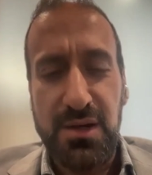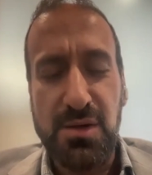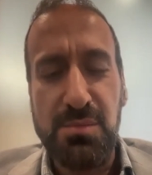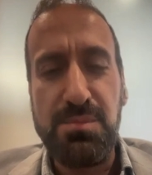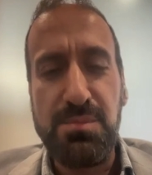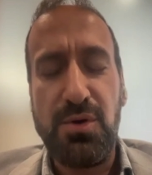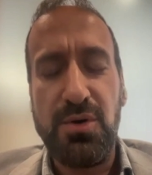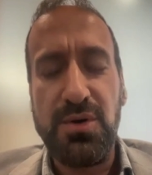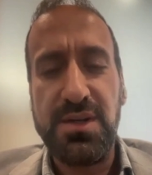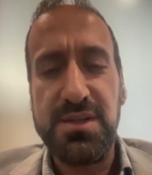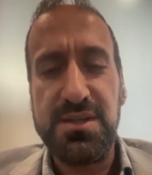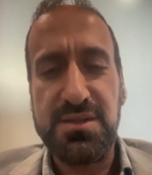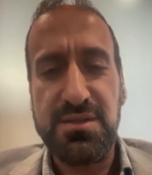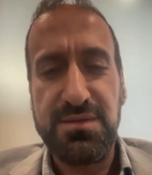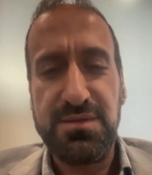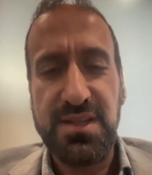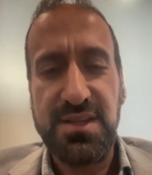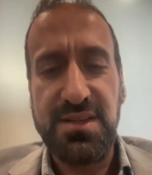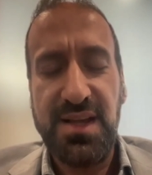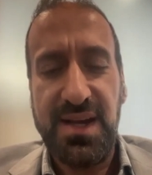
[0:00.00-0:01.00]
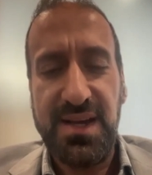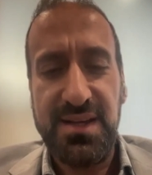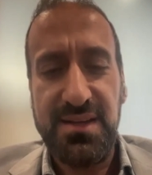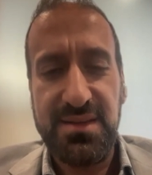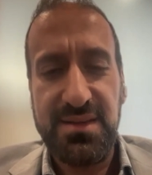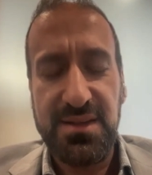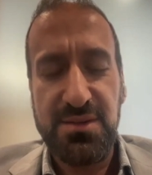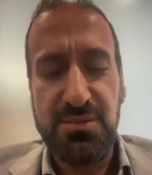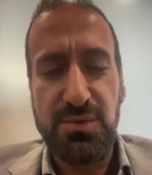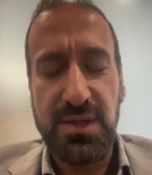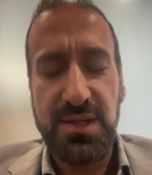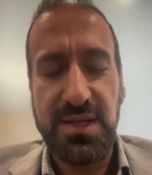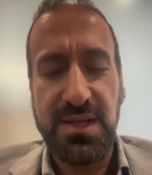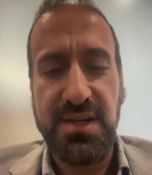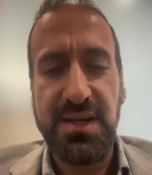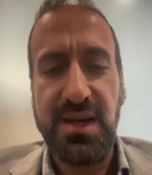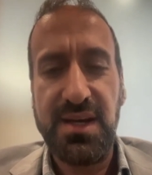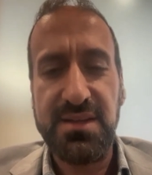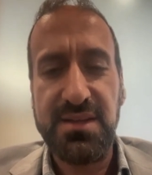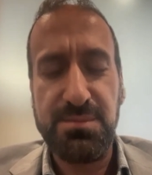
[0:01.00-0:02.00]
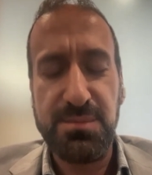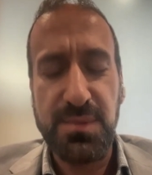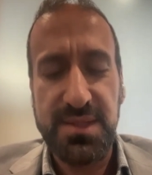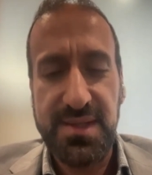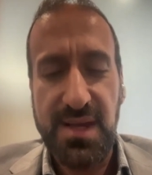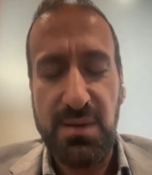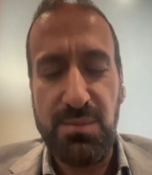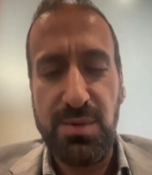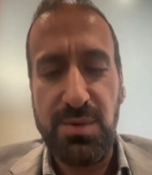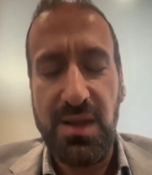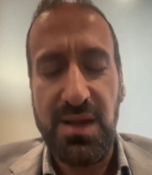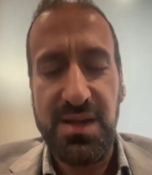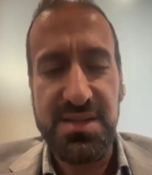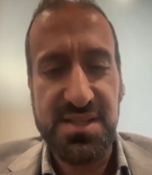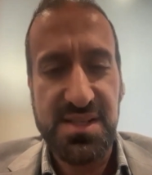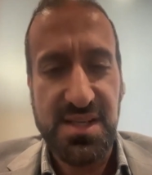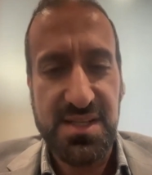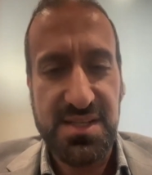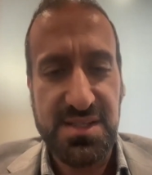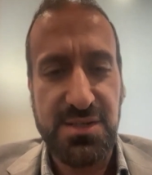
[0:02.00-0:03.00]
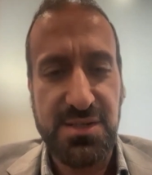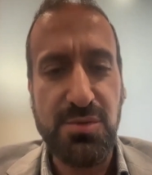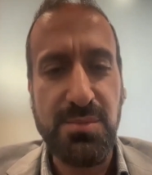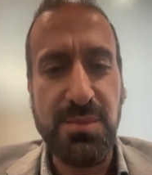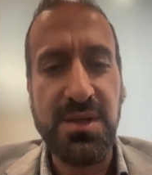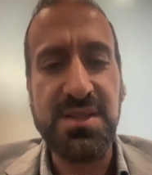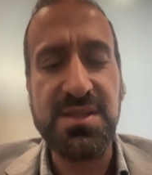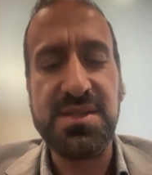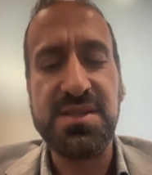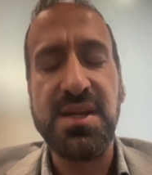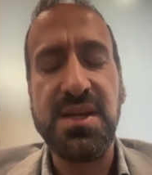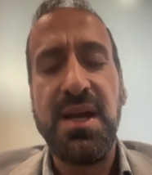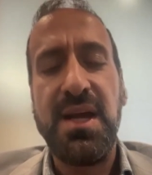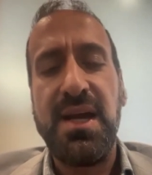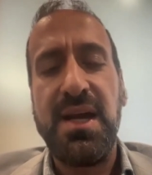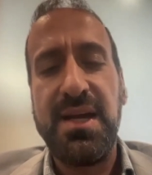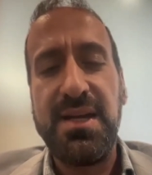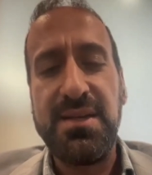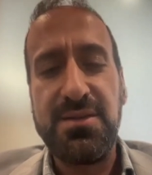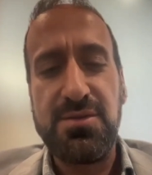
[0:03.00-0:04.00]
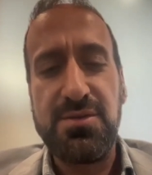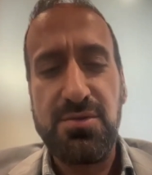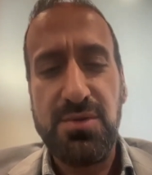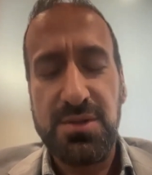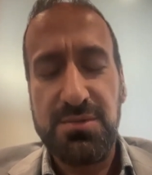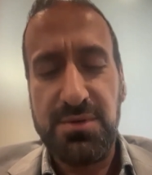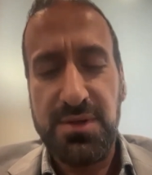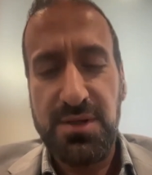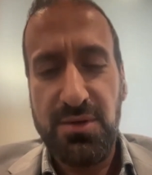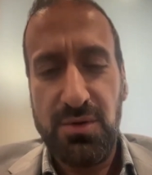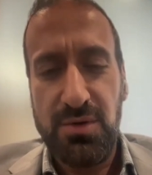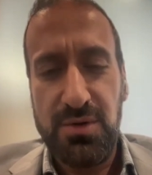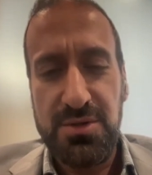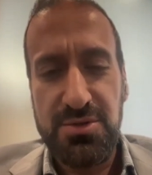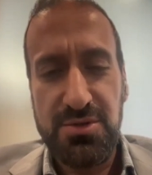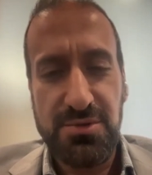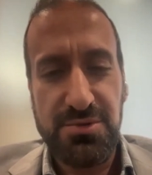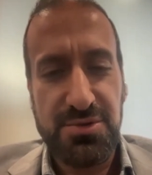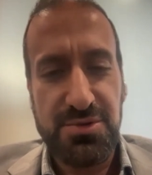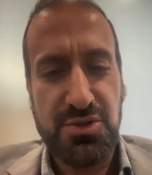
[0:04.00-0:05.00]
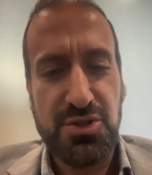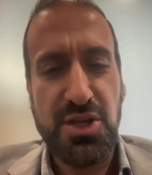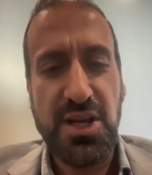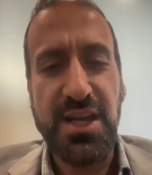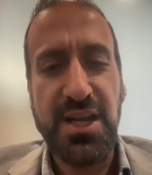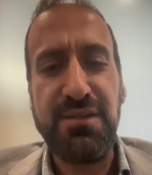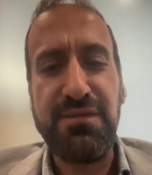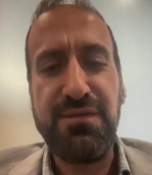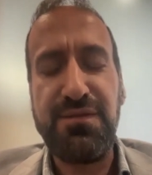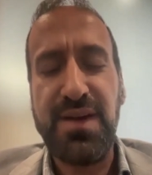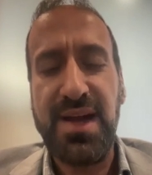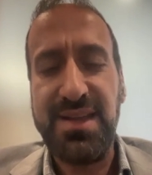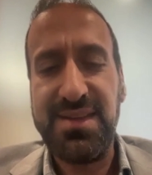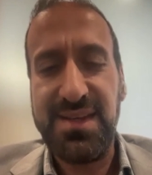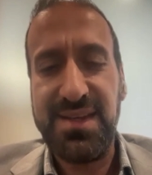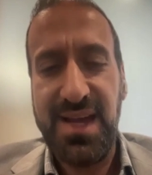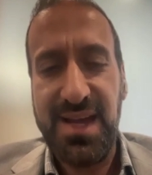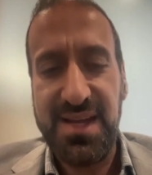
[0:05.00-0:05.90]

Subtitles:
components of the diet that we cannot metabolize as humans into what we call short-chain fatty